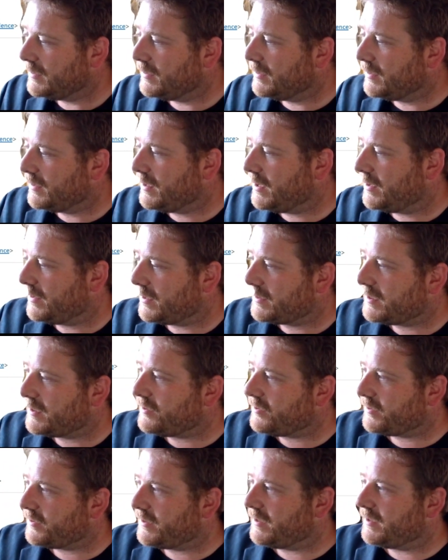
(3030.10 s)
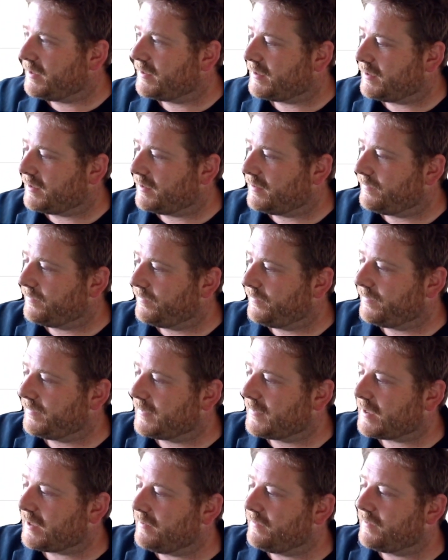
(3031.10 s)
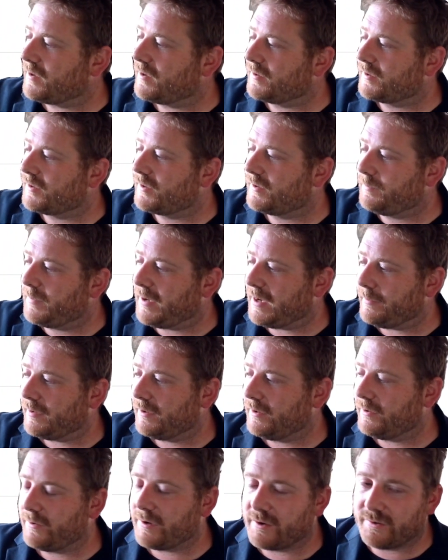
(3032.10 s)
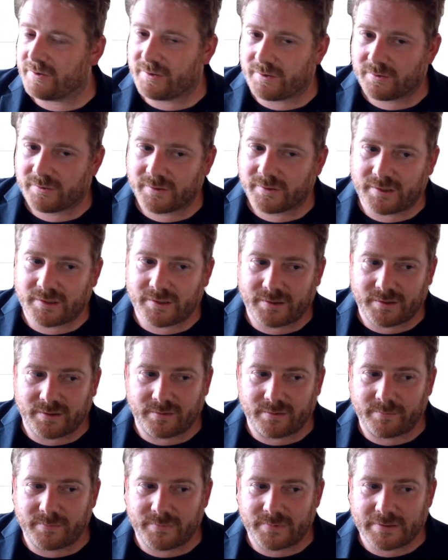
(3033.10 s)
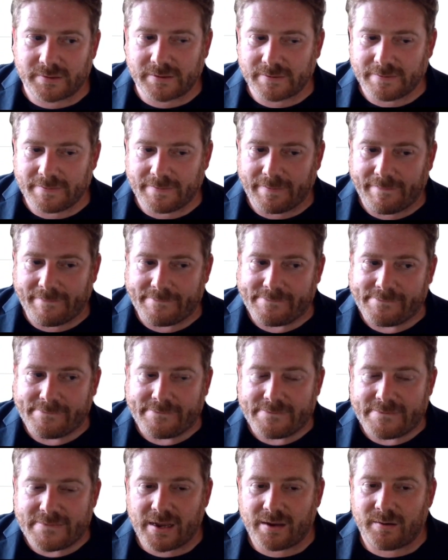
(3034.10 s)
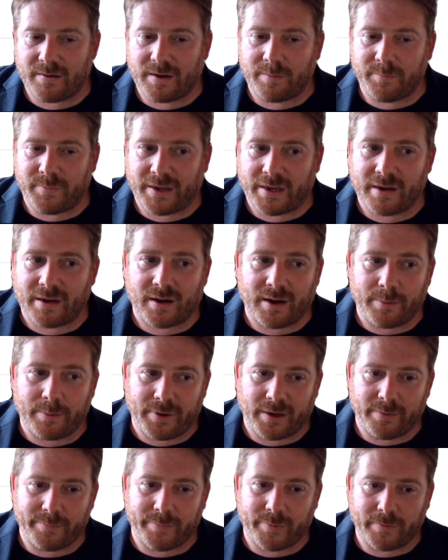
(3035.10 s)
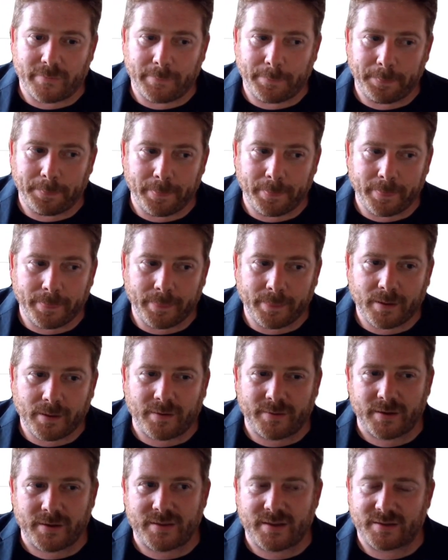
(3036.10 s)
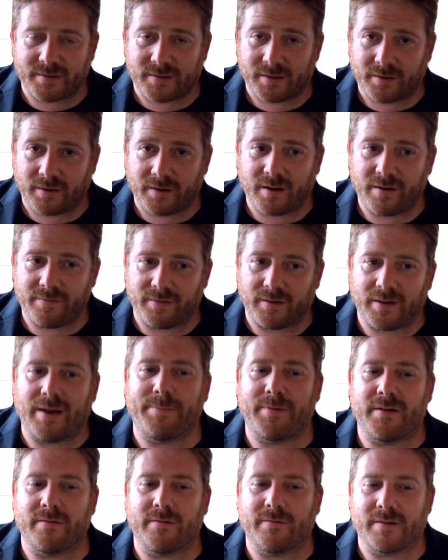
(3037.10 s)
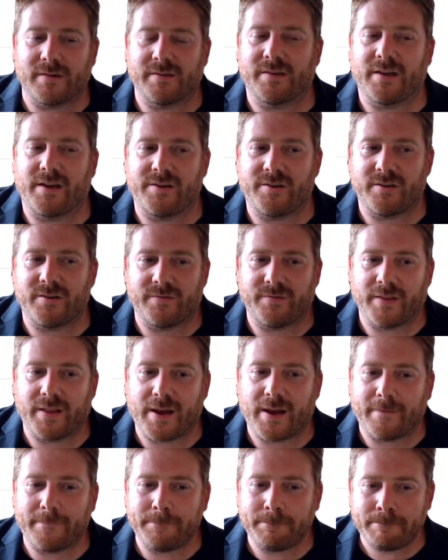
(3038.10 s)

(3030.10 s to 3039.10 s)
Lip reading: Yeah, that's interesting, isn't it? So you've got people who own source systems and then BI people. I think there's a lot of overlap in organizations for that.